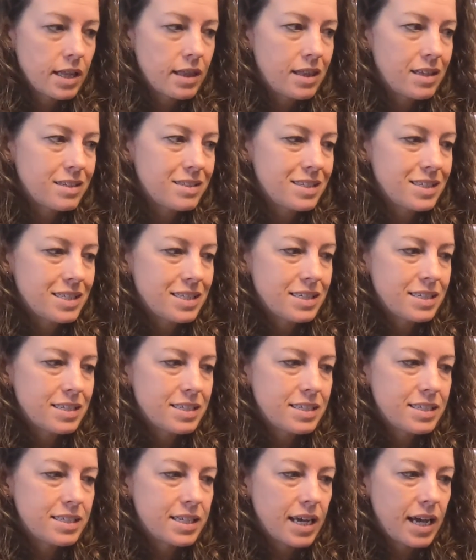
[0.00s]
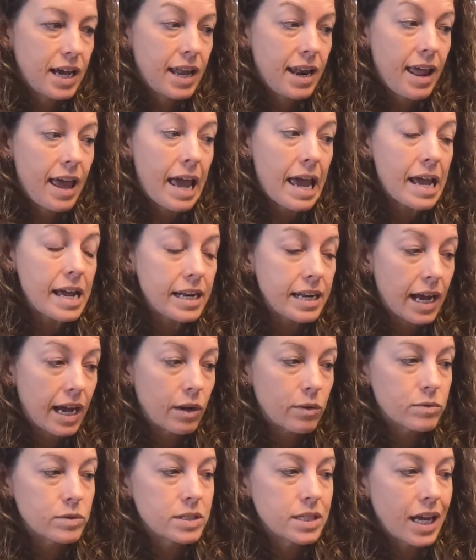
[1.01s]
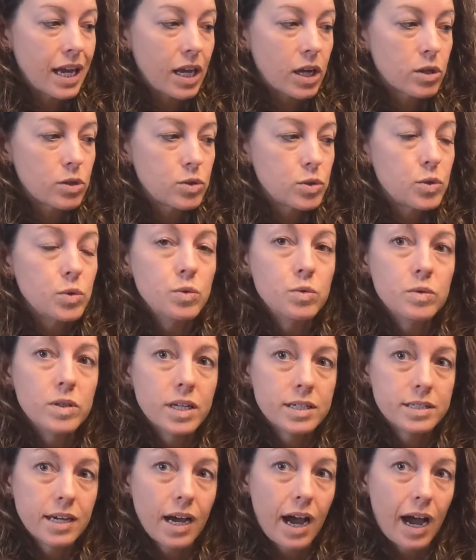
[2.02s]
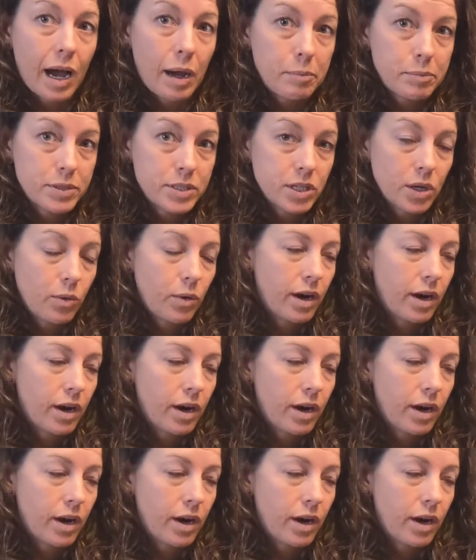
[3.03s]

This is an 8 ounce, like to the top. So